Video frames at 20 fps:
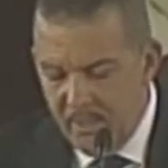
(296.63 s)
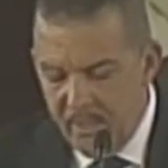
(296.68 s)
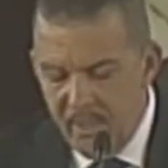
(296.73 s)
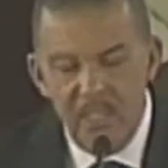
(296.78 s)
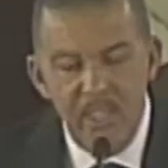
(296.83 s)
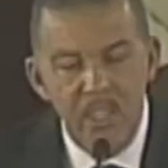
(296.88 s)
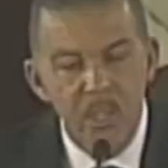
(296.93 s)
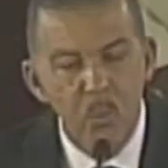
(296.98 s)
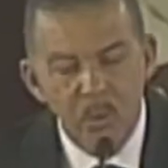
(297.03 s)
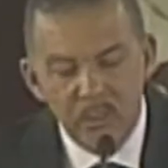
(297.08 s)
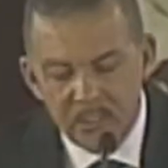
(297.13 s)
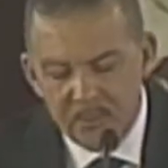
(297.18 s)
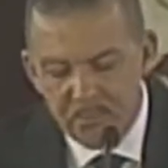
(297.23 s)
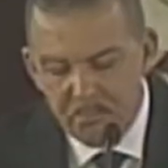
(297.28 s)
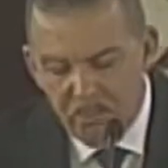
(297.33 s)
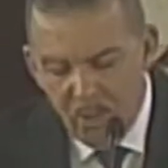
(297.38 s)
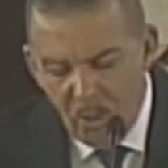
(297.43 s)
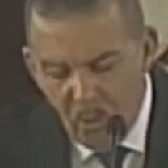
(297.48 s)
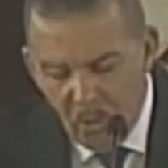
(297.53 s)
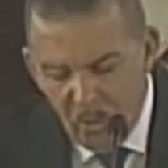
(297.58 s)
He was
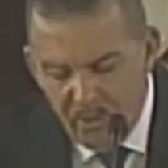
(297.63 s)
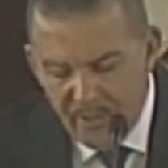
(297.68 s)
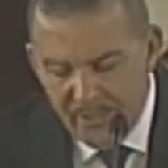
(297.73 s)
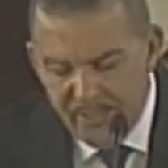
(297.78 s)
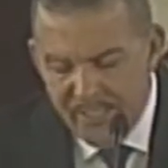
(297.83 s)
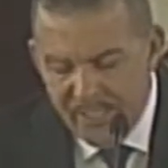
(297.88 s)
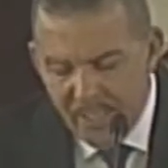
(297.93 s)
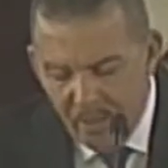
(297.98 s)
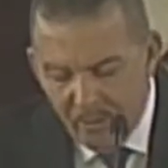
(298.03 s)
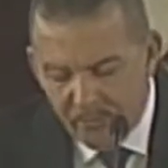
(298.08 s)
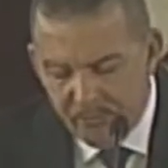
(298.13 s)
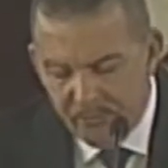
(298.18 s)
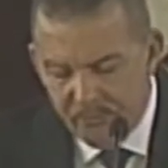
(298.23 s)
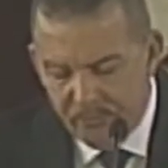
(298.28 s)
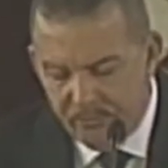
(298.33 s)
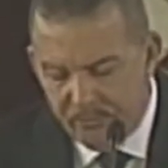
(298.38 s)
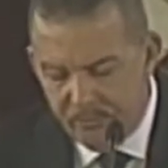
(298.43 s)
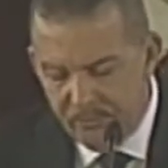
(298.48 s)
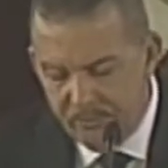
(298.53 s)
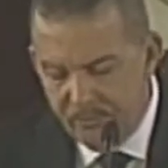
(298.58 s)
bold
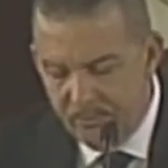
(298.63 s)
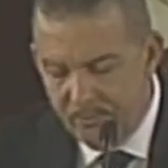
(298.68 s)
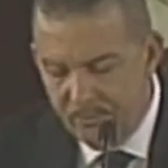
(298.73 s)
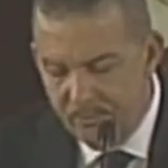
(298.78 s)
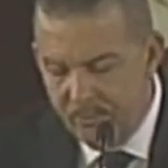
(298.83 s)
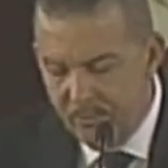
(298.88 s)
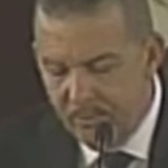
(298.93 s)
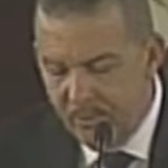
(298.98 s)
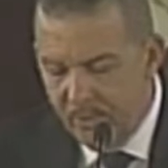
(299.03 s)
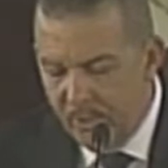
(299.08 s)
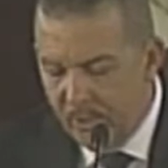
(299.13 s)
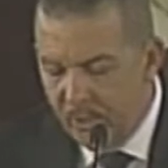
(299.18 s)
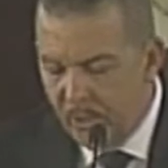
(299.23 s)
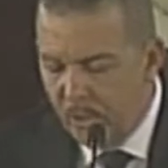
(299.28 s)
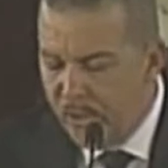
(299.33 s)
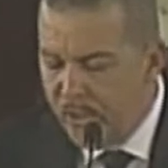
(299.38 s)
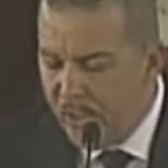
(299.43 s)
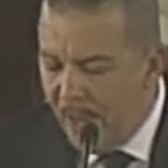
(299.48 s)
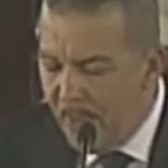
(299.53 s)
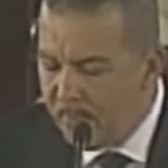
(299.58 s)
enough to
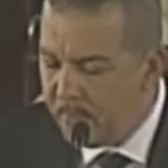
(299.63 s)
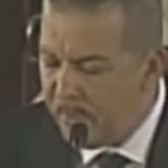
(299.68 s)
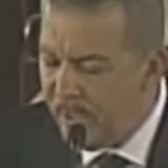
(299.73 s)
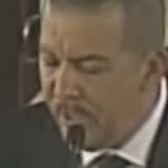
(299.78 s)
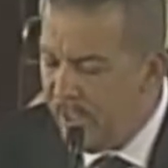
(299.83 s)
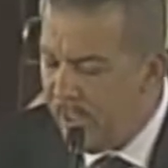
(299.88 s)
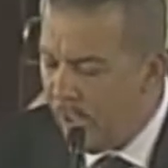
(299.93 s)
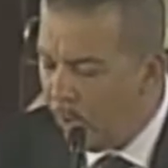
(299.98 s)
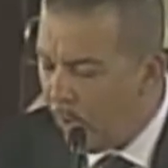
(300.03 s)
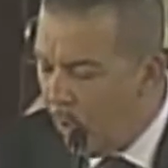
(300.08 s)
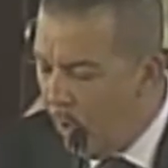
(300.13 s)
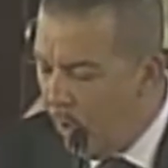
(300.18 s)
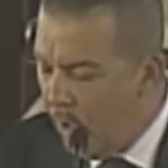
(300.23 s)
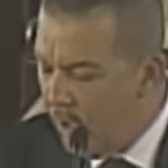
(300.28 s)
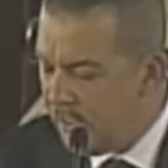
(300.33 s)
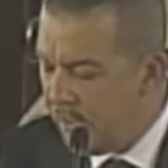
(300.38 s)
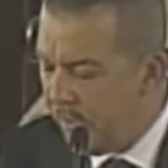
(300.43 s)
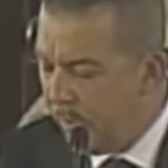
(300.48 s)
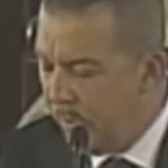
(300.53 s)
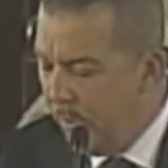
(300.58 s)
champion the
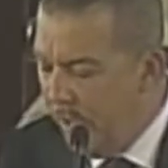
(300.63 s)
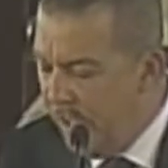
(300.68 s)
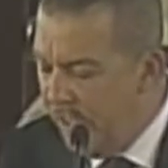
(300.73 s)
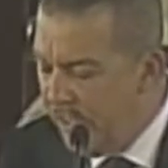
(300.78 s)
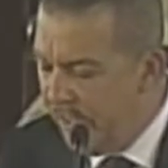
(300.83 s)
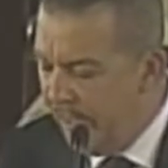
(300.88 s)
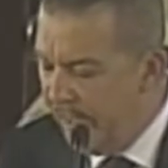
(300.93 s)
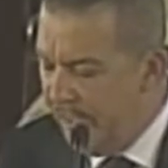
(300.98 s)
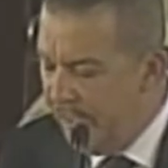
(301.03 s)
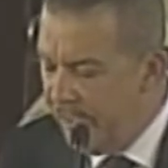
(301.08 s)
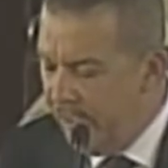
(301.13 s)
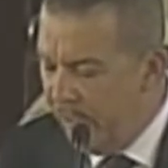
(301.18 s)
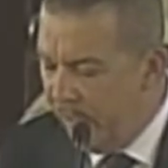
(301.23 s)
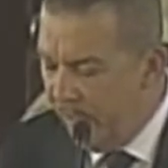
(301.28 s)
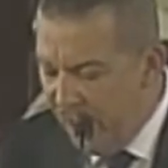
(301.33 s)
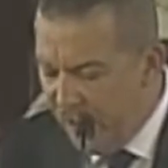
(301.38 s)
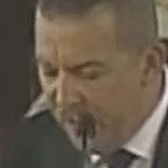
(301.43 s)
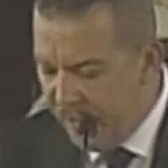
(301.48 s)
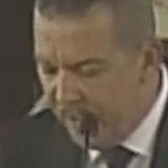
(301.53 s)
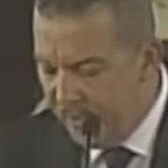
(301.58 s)
cause of regional
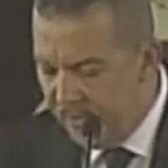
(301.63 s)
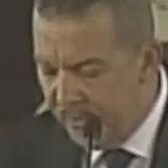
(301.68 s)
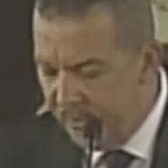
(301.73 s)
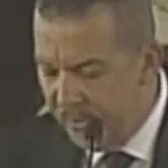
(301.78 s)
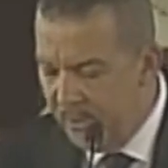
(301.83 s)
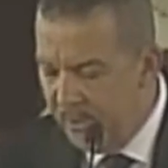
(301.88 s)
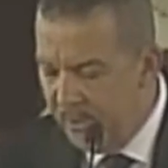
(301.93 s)
integration